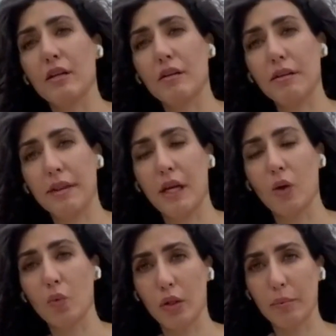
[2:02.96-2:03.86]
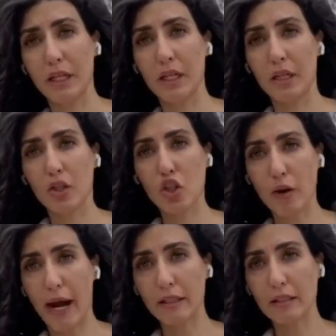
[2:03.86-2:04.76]
single thing will be
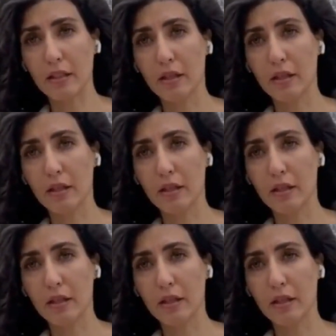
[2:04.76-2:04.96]
tracked.